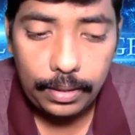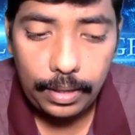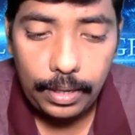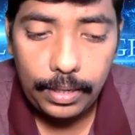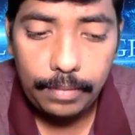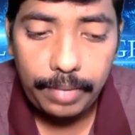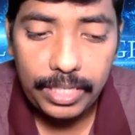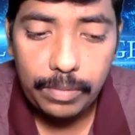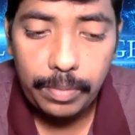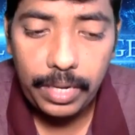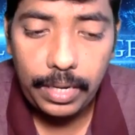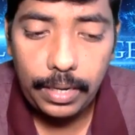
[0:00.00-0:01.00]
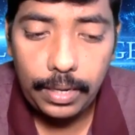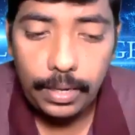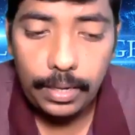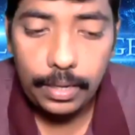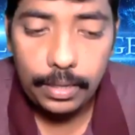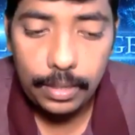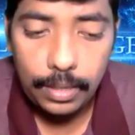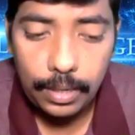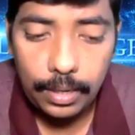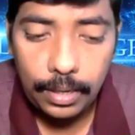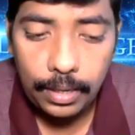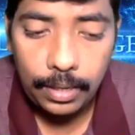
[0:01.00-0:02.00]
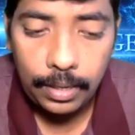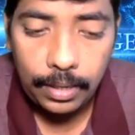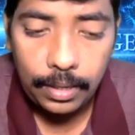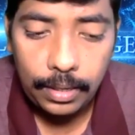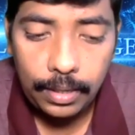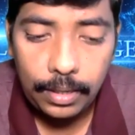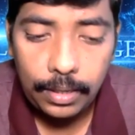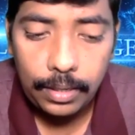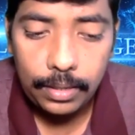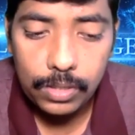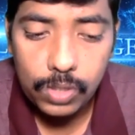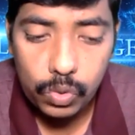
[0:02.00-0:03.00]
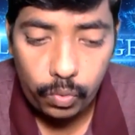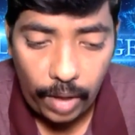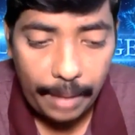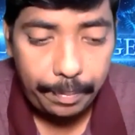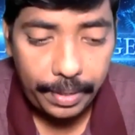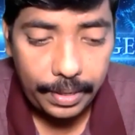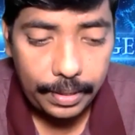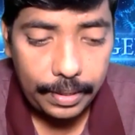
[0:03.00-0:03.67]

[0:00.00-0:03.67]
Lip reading: it must be swapped.